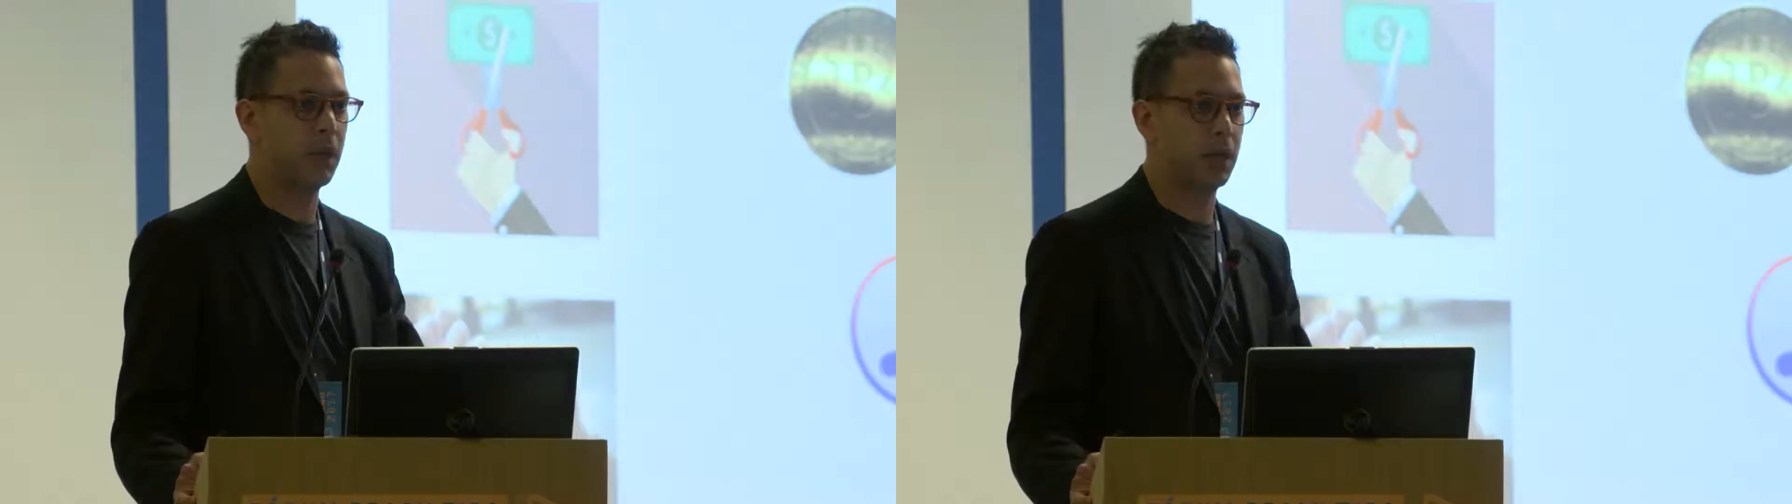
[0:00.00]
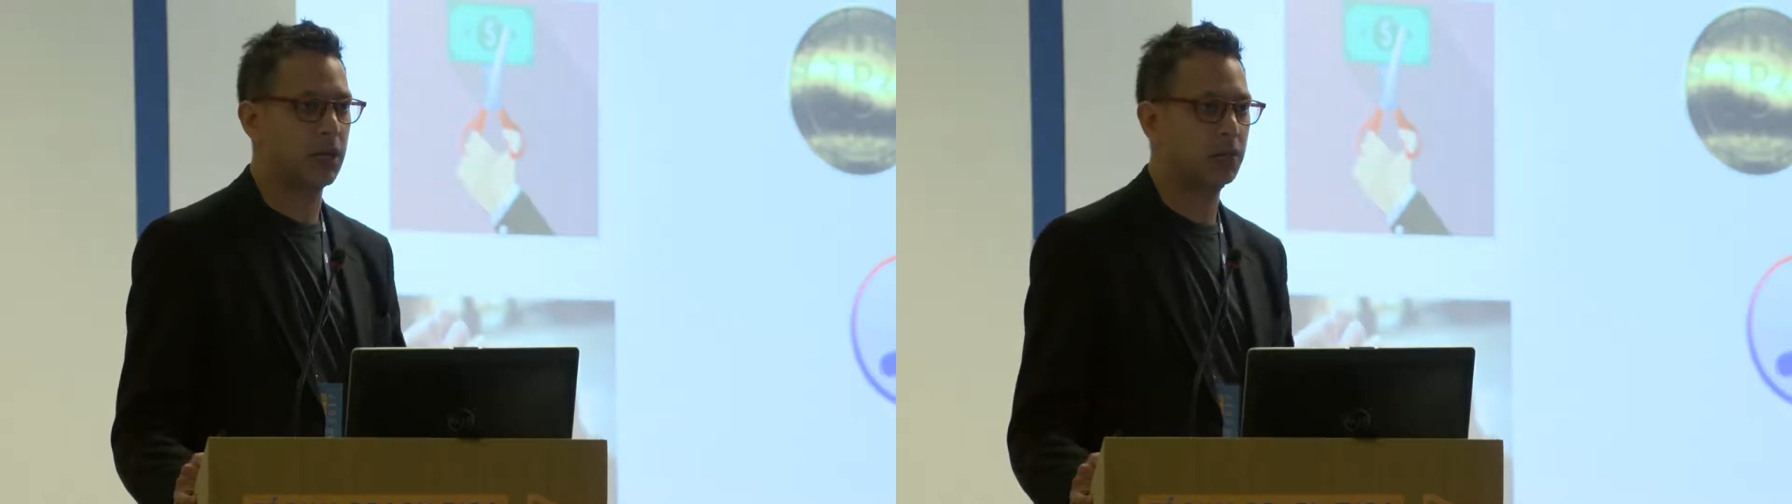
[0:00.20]

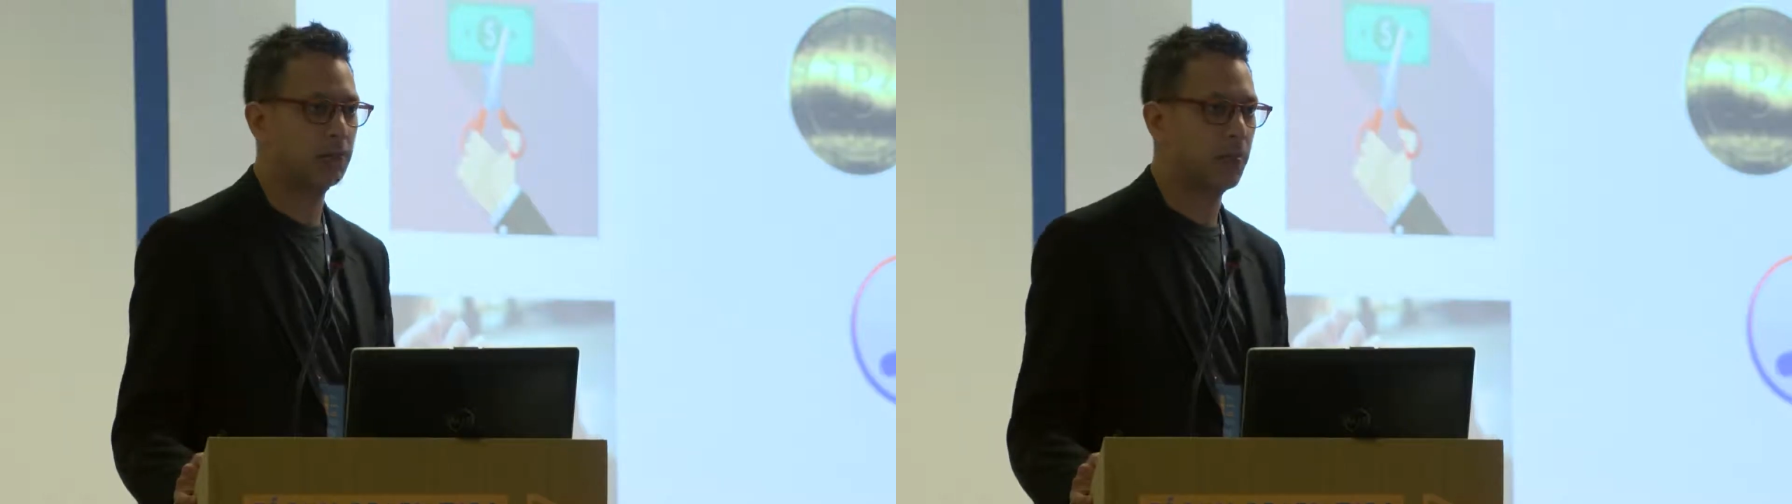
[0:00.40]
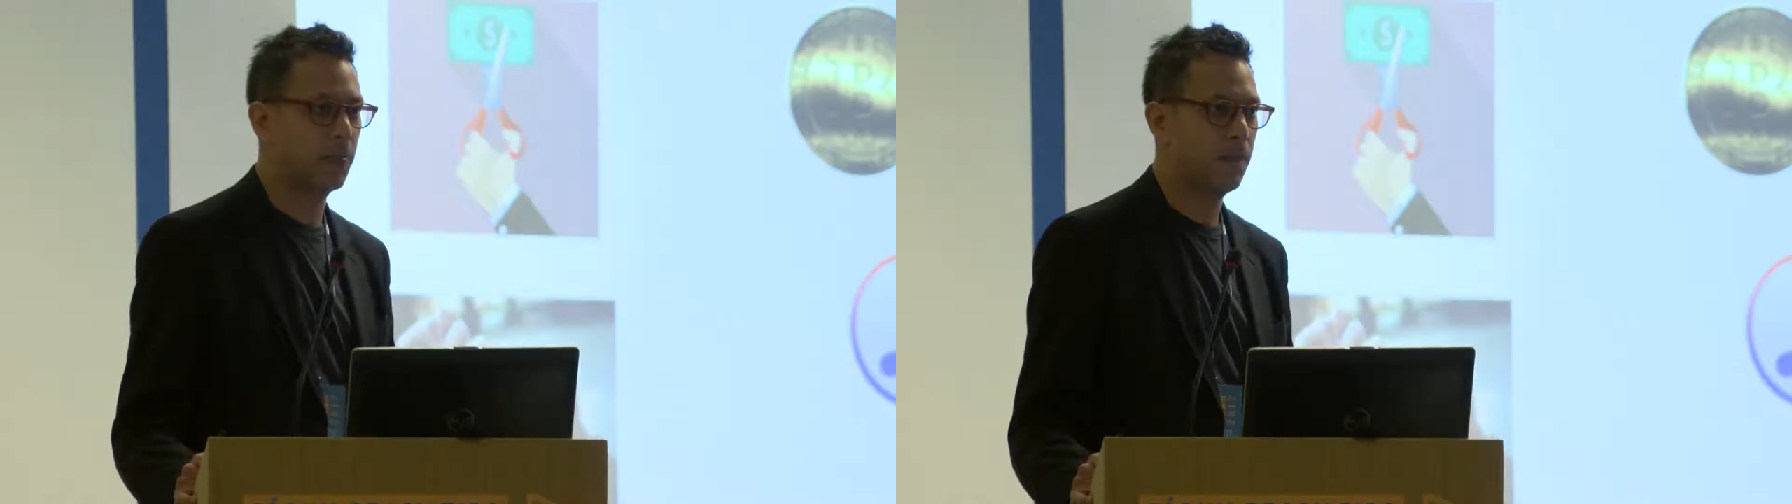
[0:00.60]
make,
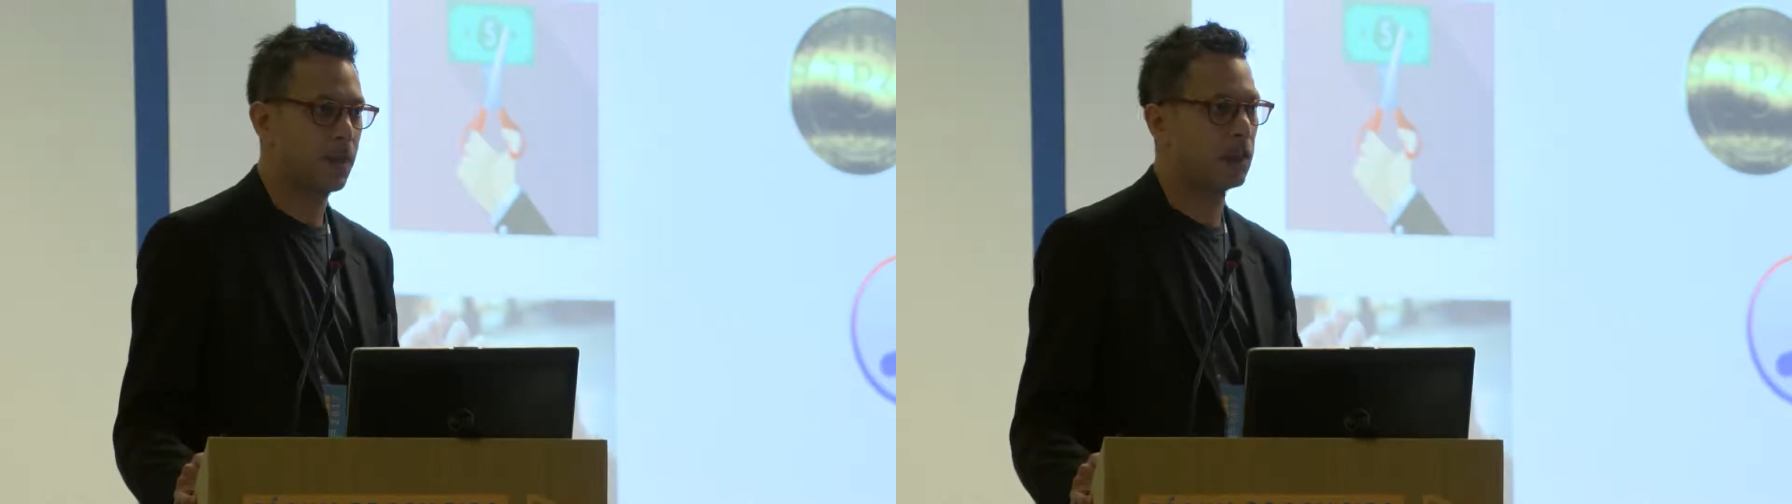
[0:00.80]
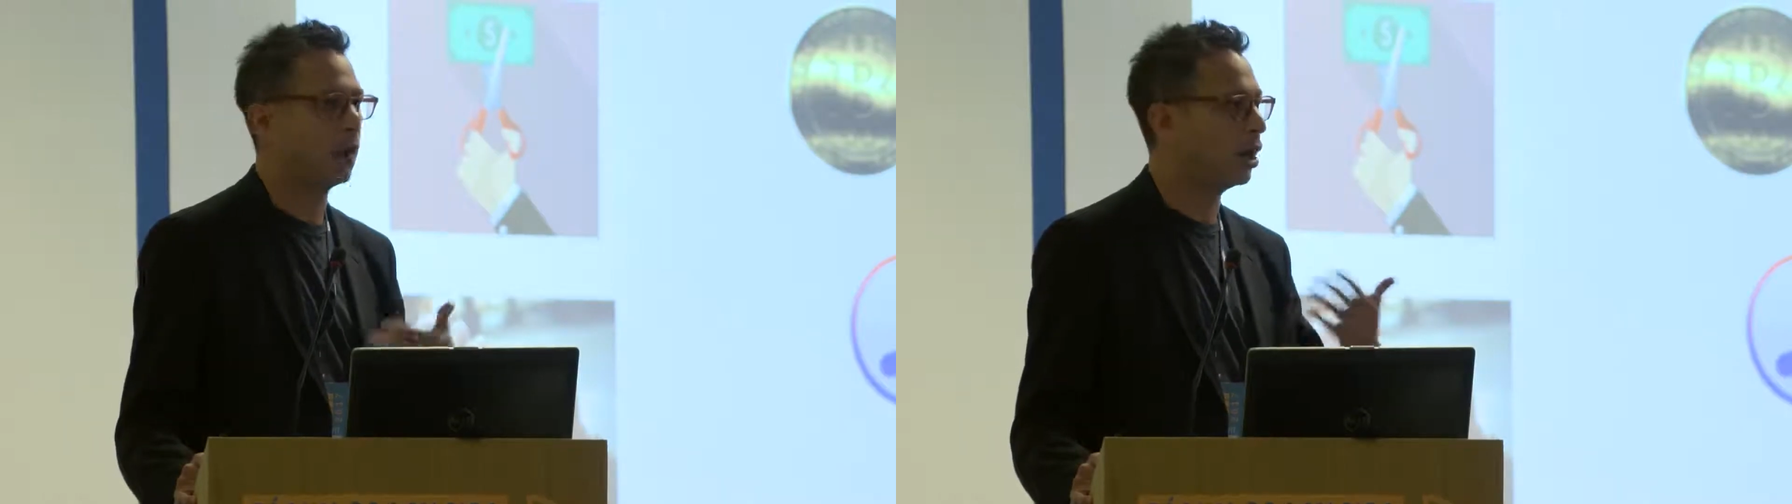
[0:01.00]

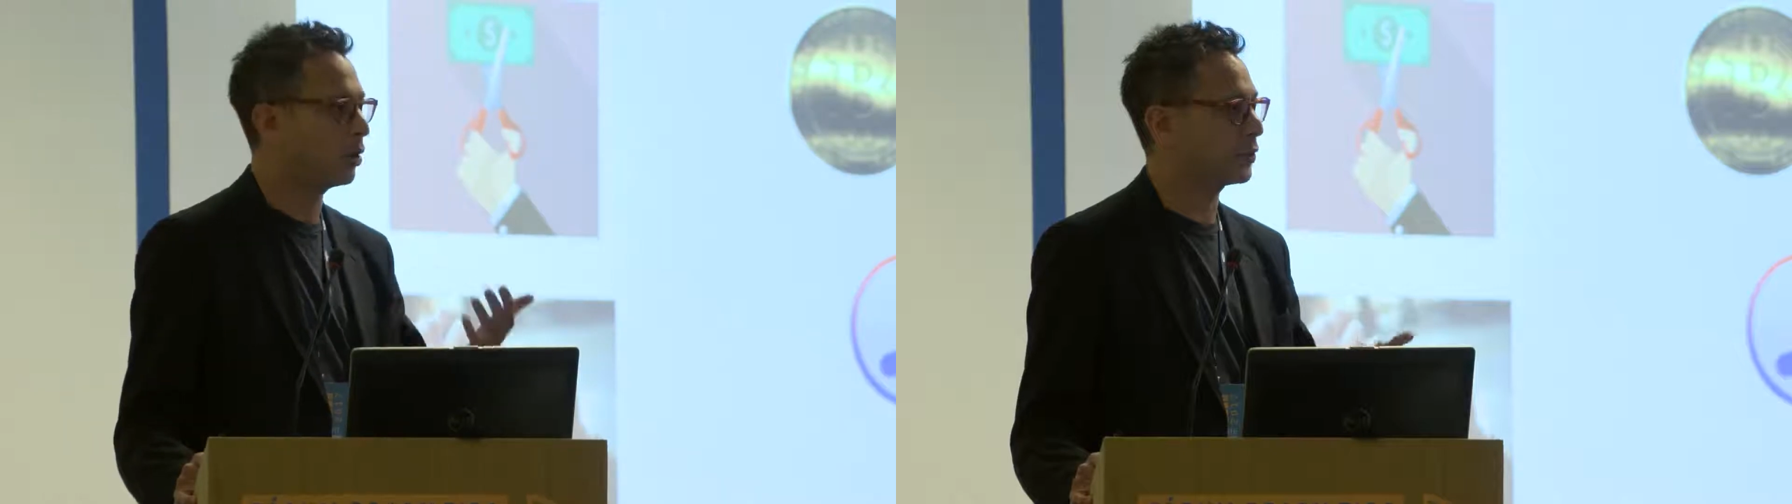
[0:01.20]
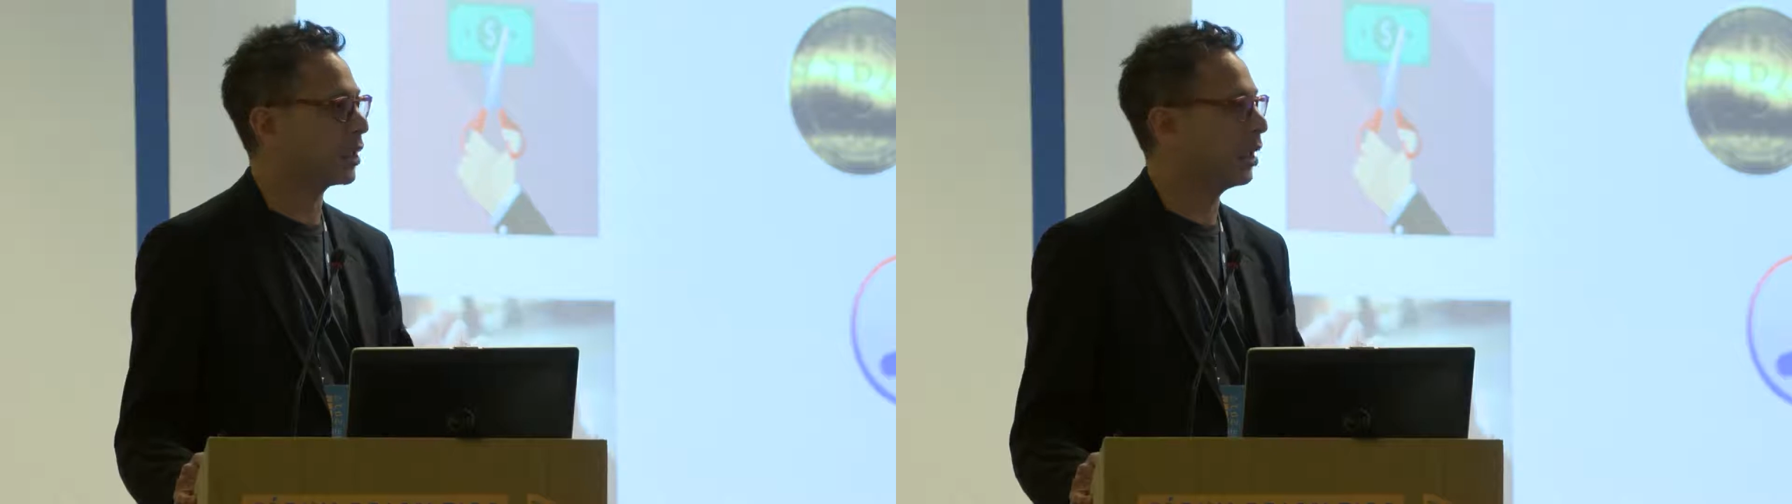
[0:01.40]
a
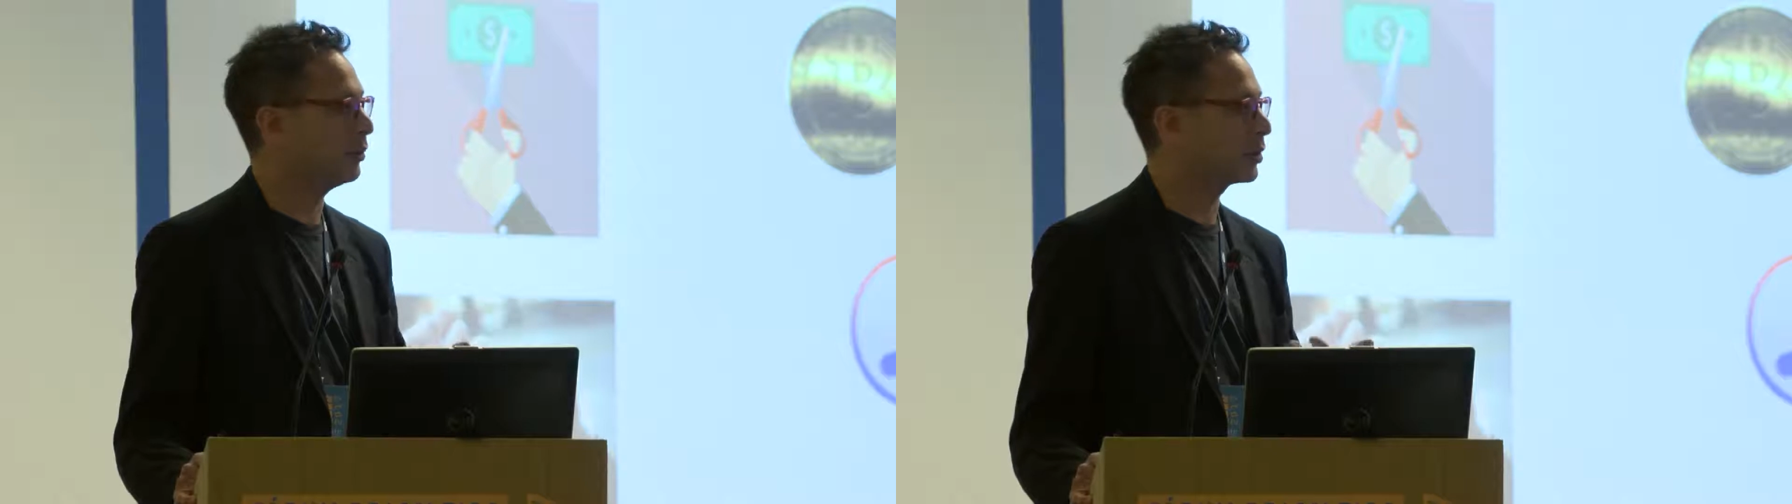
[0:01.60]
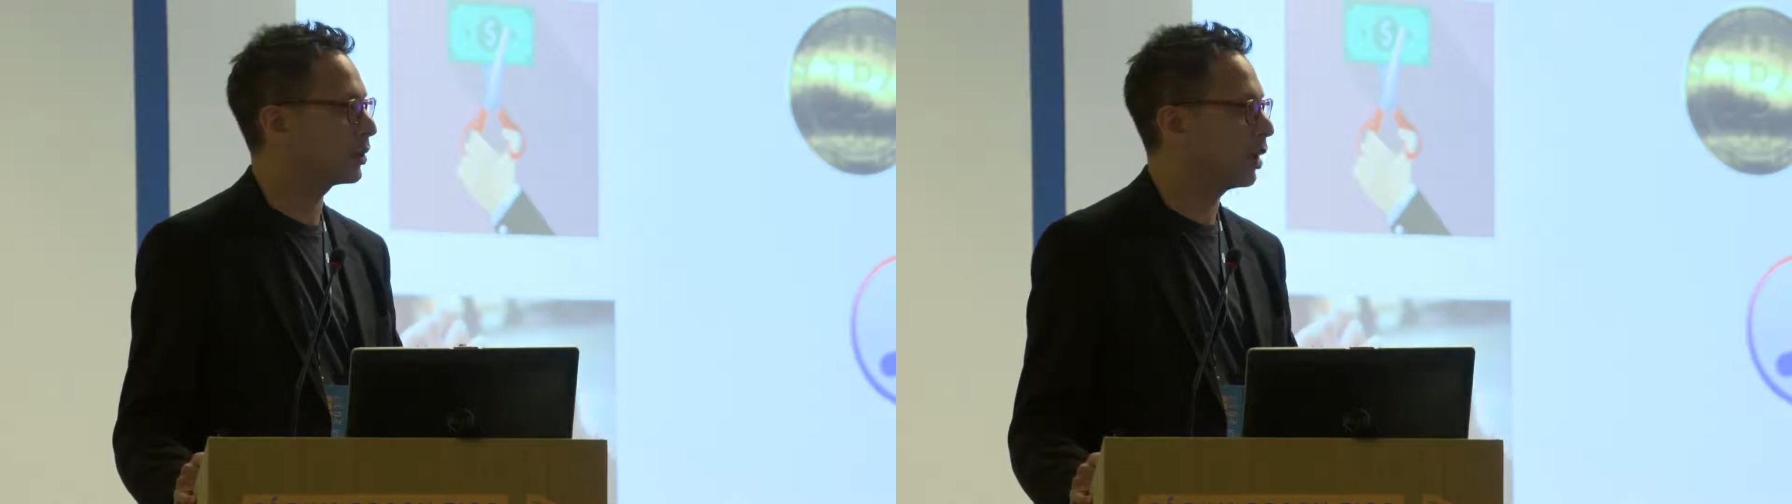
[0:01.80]
lot of
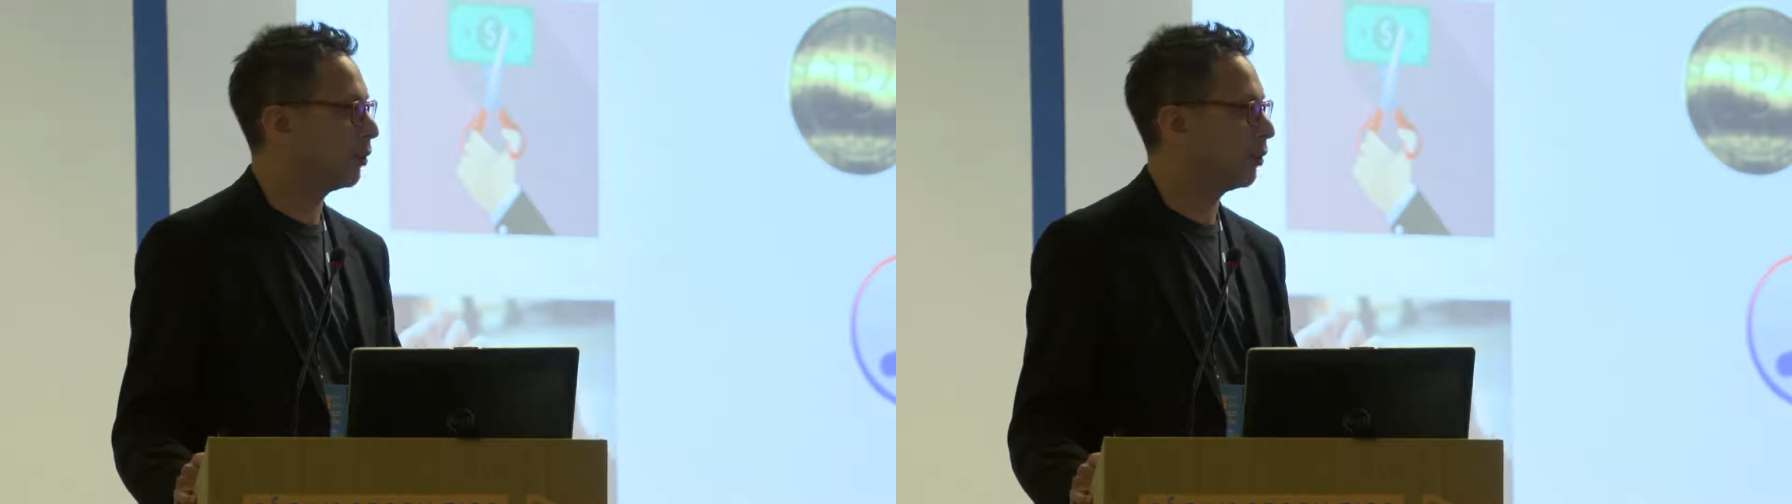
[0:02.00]
times